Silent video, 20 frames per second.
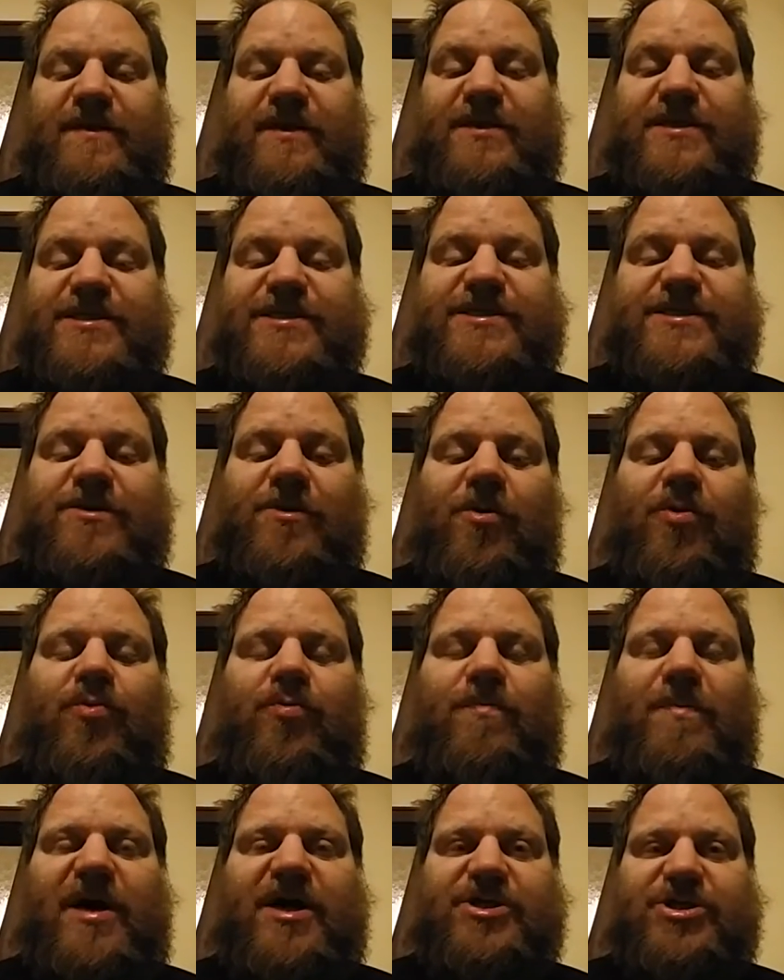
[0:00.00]
they stole
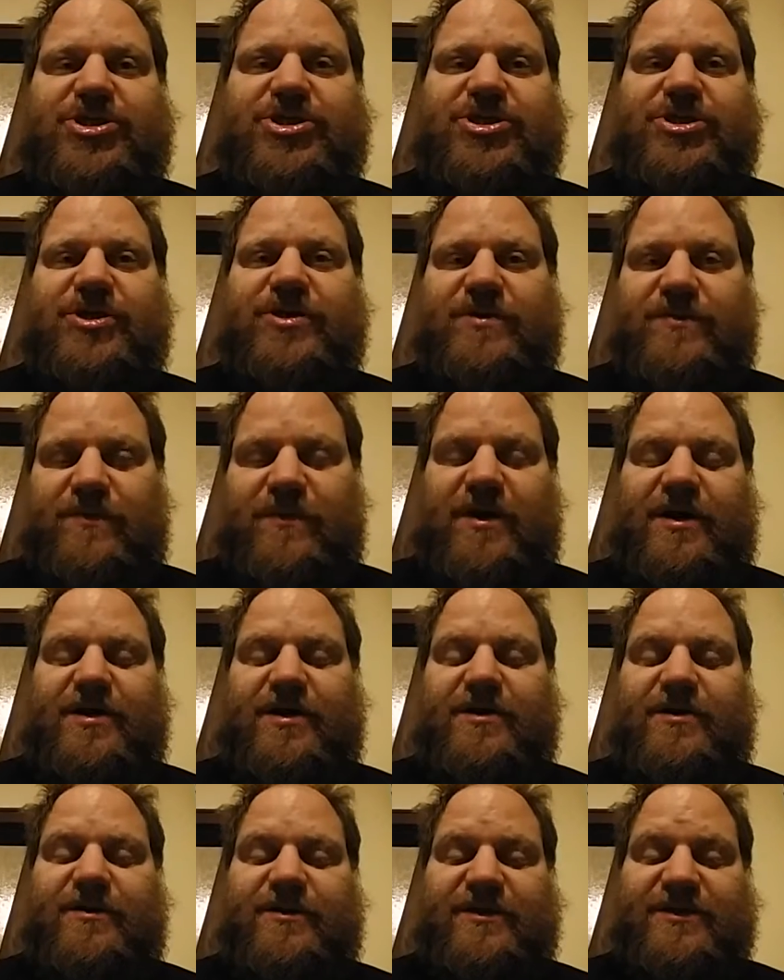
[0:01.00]
my shit right
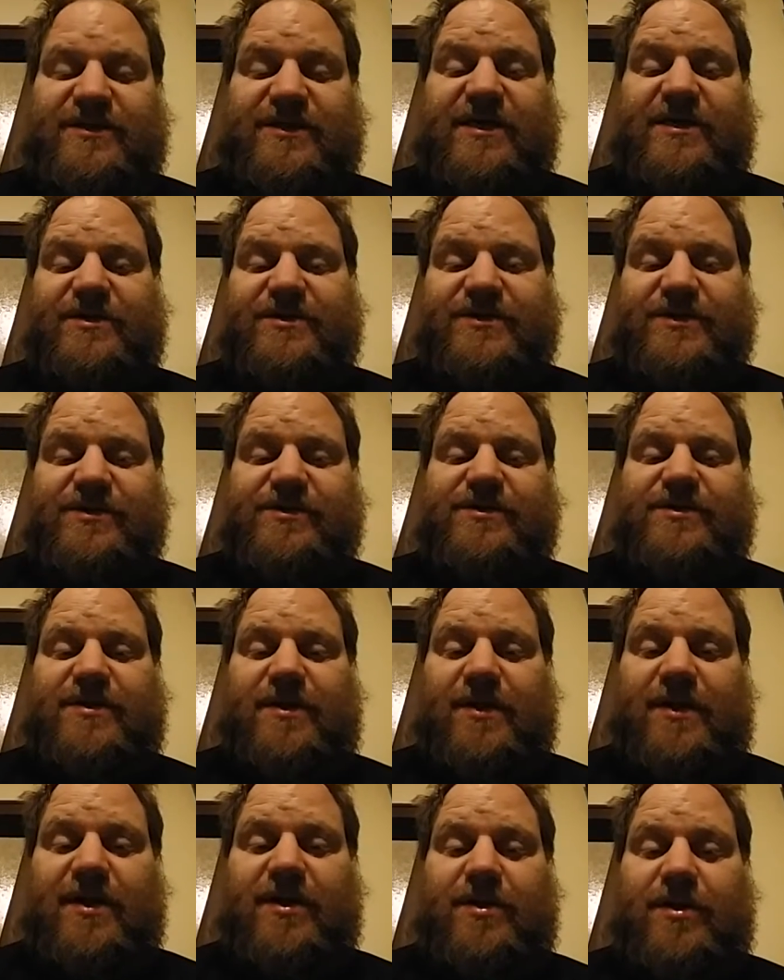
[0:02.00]
here in this house, excuse
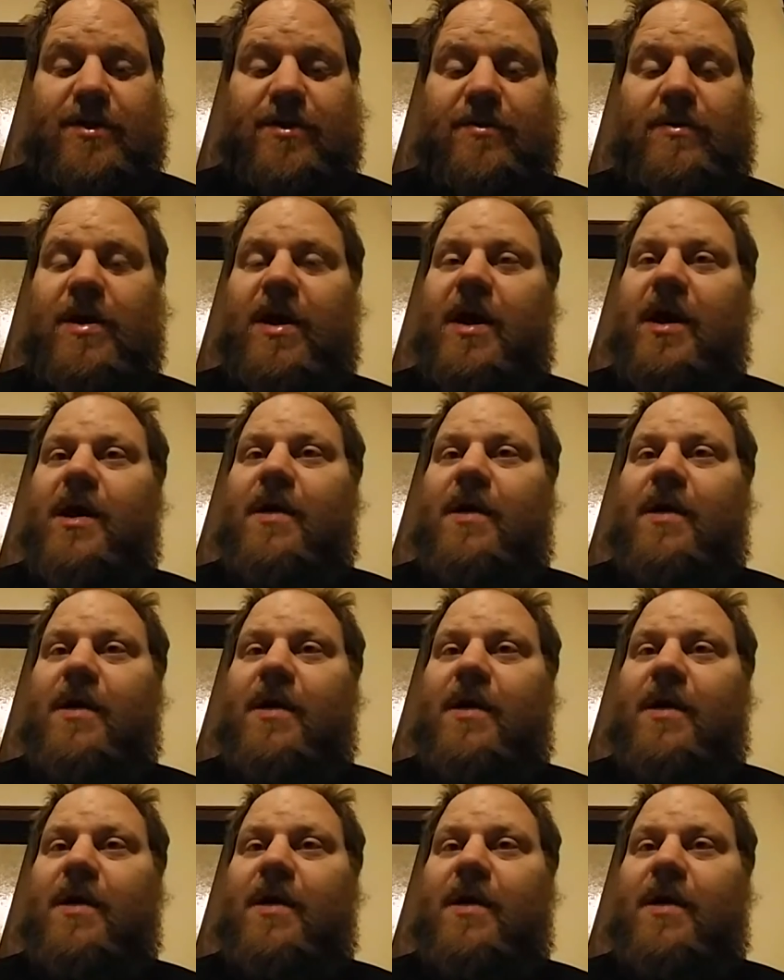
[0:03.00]
the lingo.